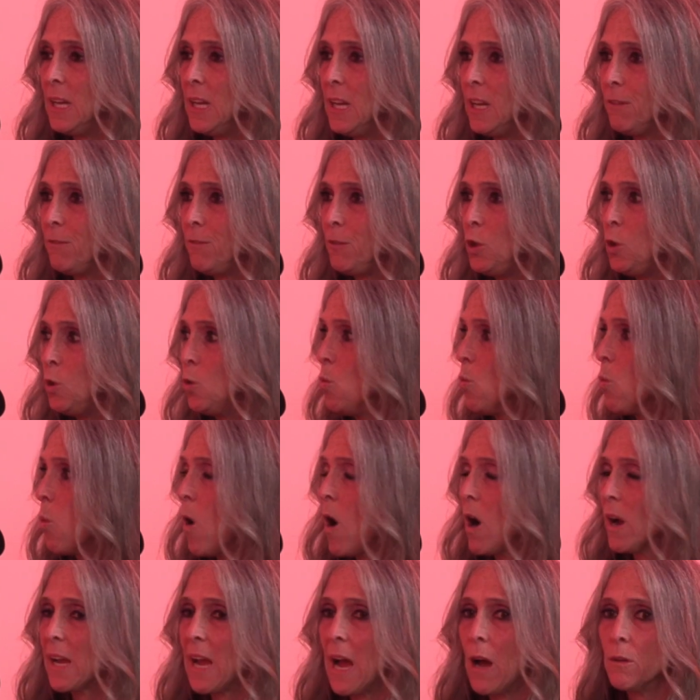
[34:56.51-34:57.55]
If you
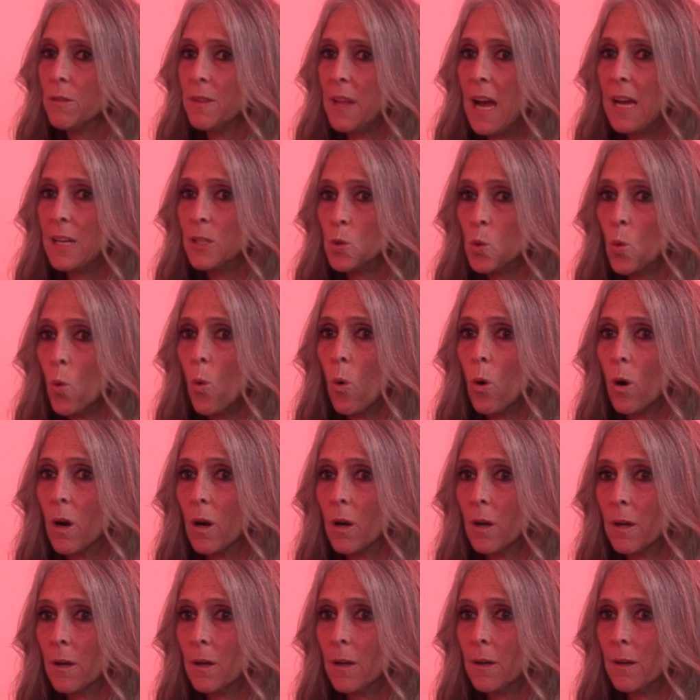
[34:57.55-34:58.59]
walk out that
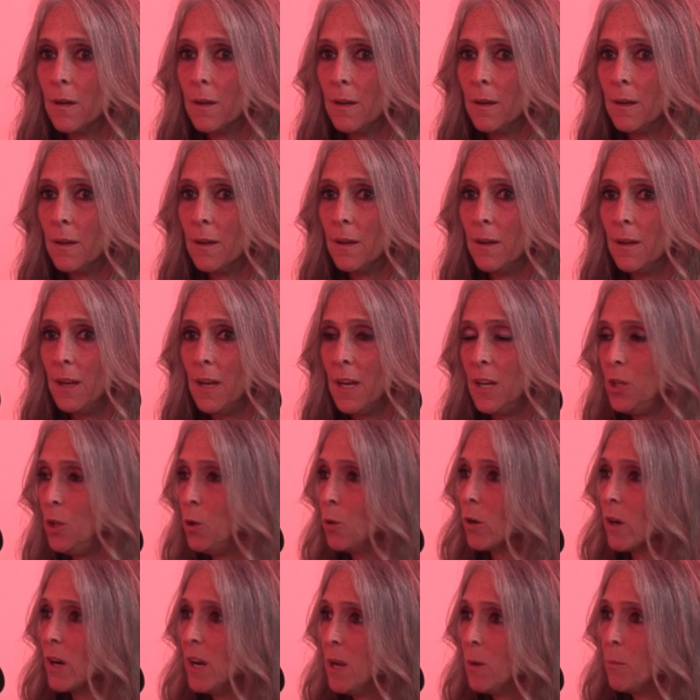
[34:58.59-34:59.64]
door and
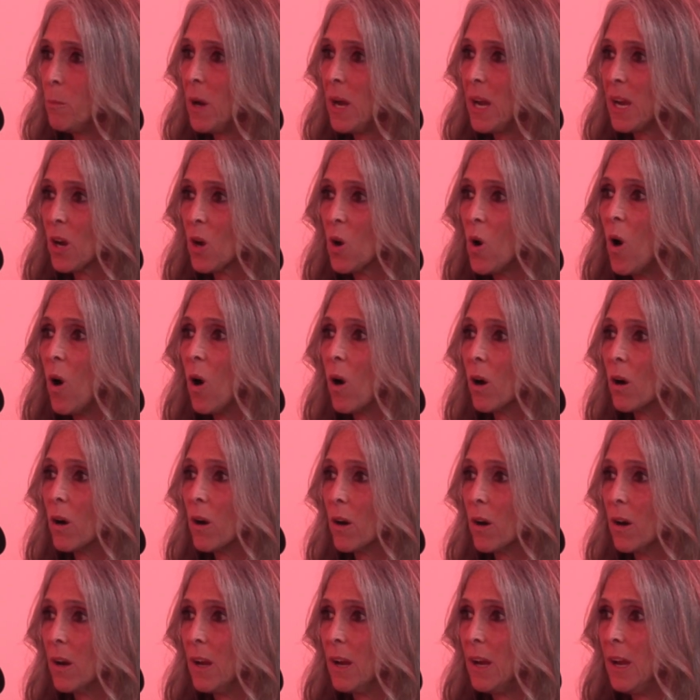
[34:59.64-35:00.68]
you are hit by a car
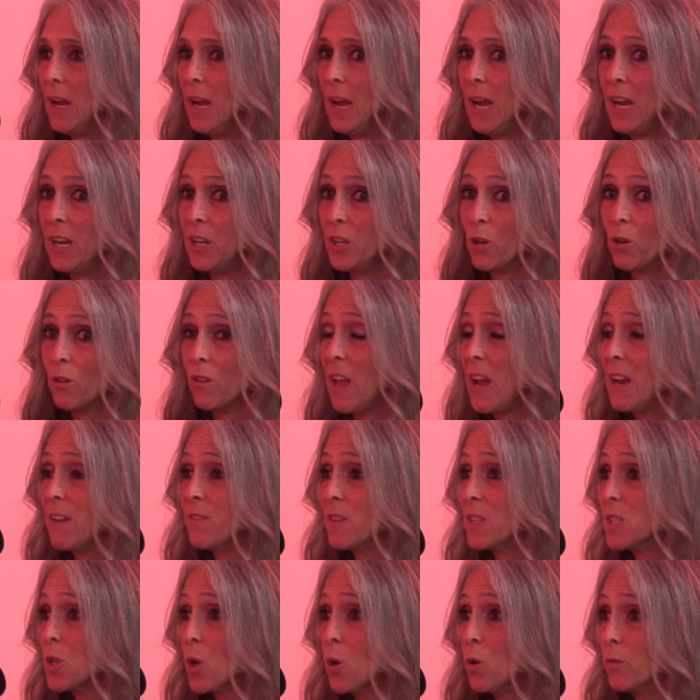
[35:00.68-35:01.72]
and your life
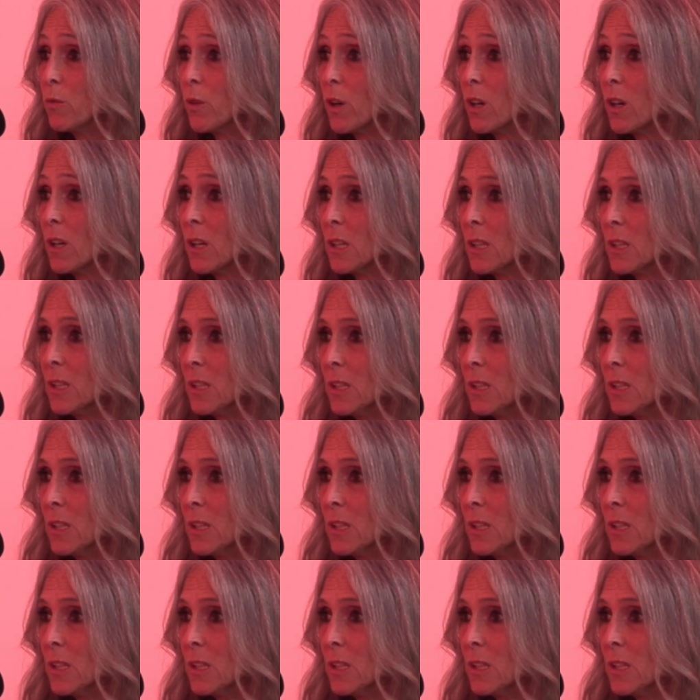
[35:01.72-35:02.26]
is over,